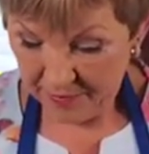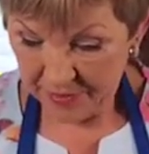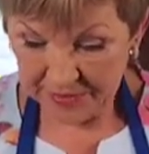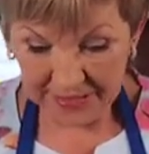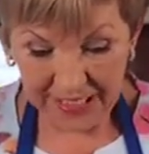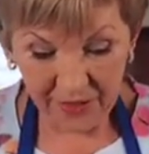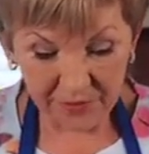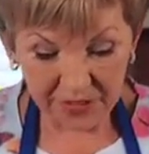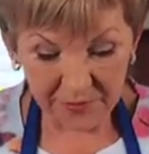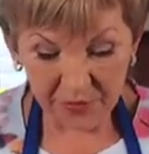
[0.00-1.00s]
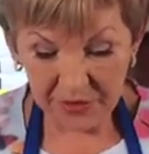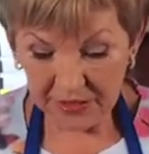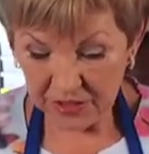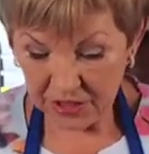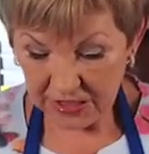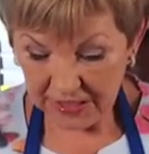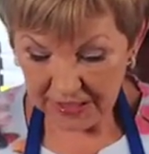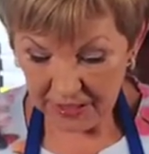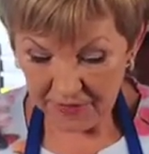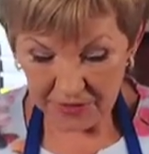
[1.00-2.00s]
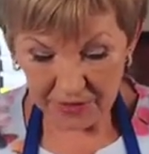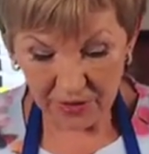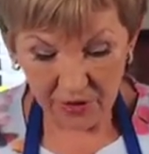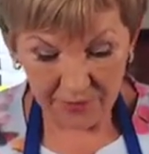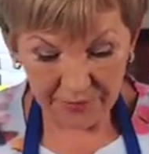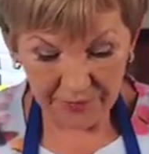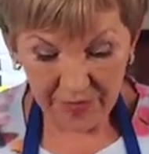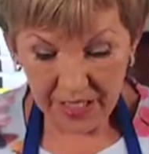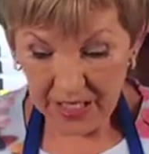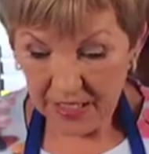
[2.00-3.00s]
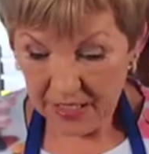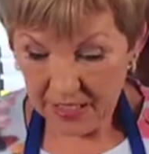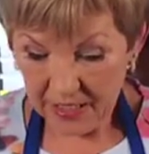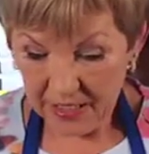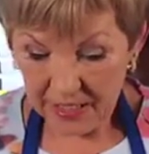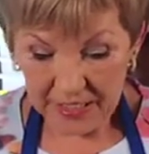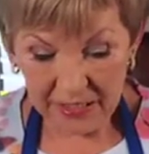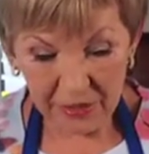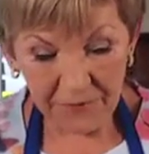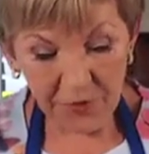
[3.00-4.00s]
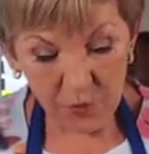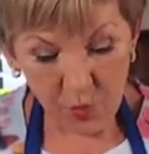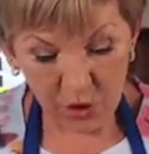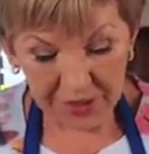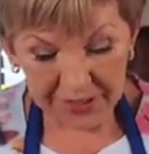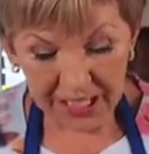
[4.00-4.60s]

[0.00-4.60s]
But see how I'm just putting the jelly over the top. Now, if you wanted to